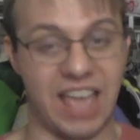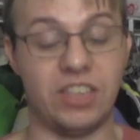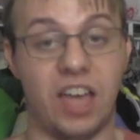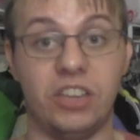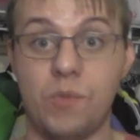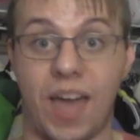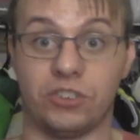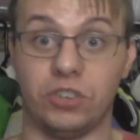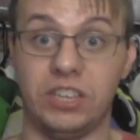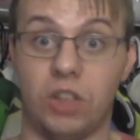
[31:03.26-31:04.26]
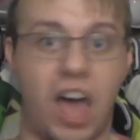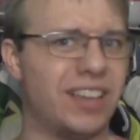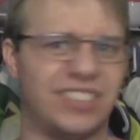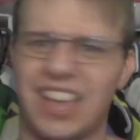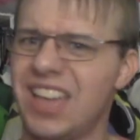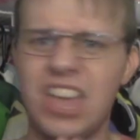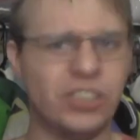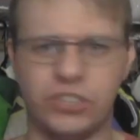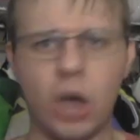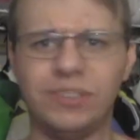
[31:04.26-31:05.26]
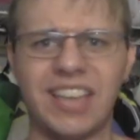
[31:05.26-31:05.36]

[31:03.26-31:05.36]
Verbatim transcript: and uh, you actually lost, uh, don't